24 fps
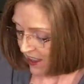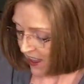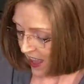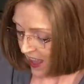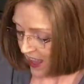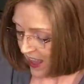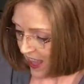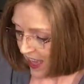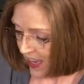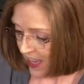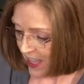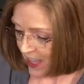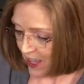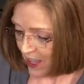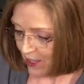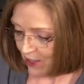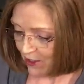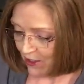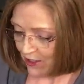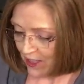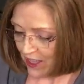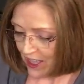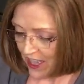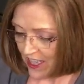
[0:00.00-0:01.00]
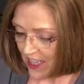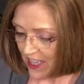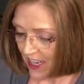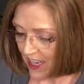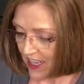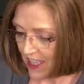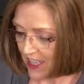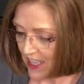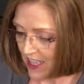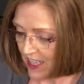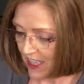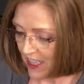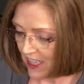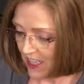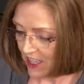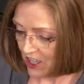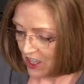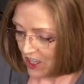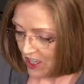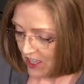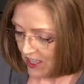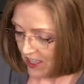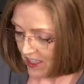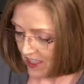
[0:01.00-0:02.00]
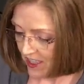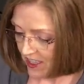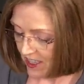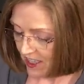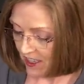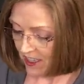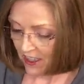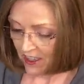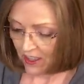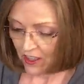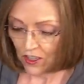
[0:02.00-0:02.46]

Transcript: I like those, they taste delicious.